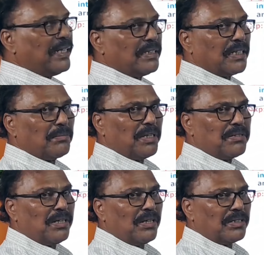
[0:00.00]
Antithetical means,
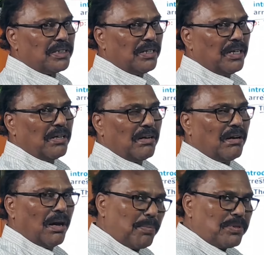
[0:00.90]
see,
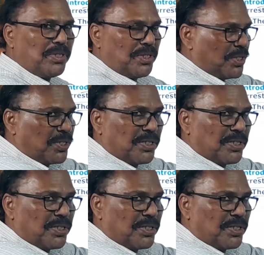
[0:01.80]
opposite.